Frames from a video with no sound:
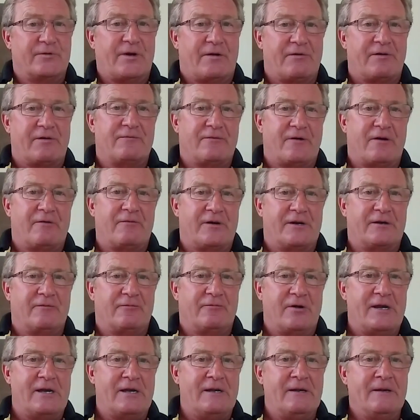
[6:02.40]
very, very
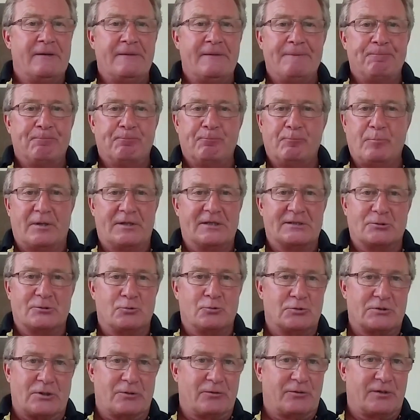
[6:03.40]
rare, but there's
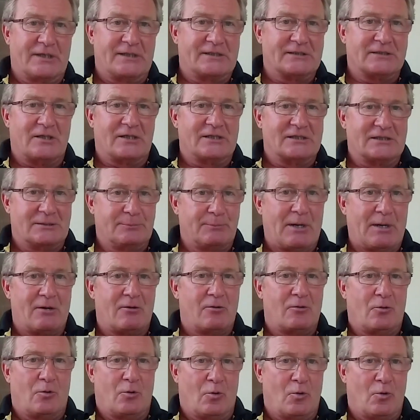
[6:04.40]
also things like
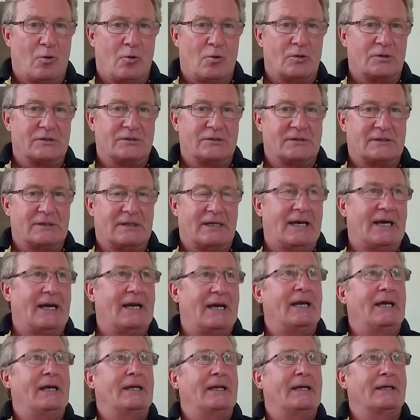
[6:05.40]
sparrowhawks
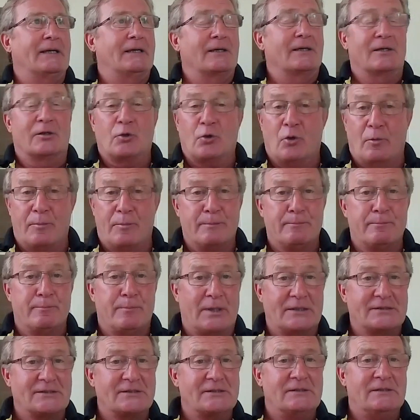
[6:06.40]
and common
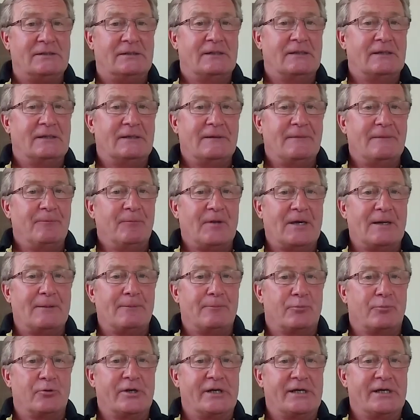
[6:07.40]
buzzard
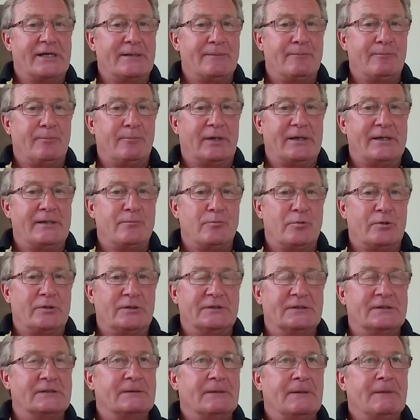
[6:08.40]
that breed in Blean
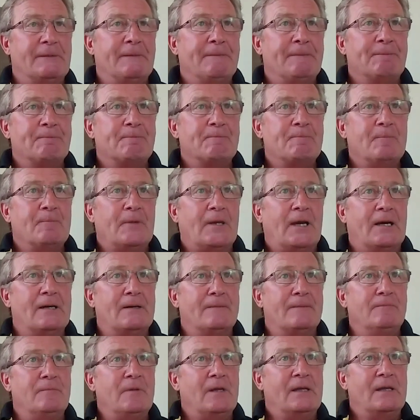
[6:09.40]
Woods.
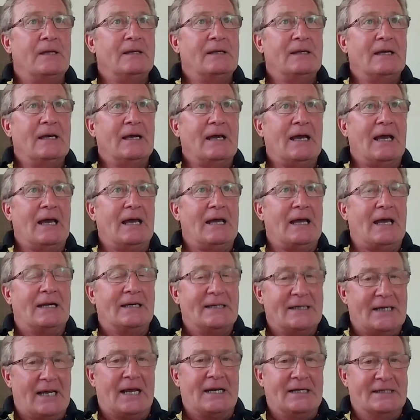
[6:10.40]
Um,
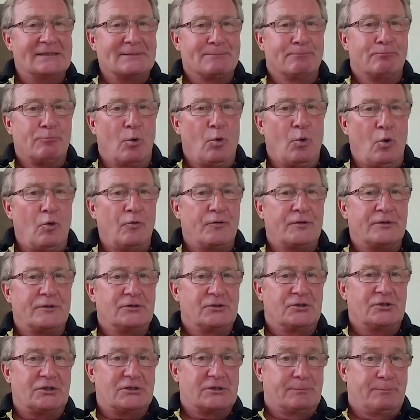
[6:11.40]
and, it, and it's more
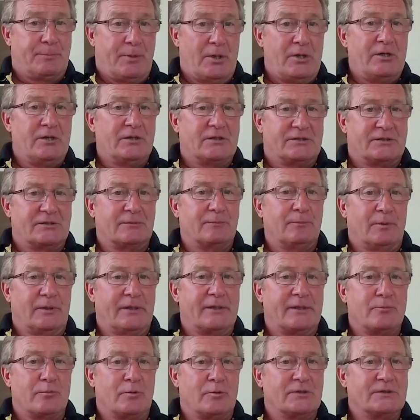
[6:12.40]
than just birds at
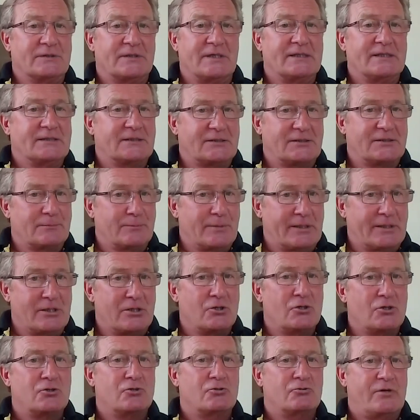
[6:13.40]
Blean Woods. There's some
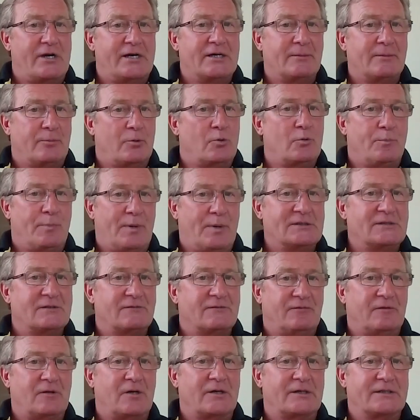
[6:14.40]
incredible
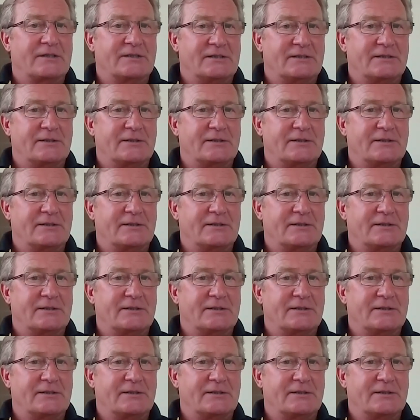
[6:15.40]
butterflies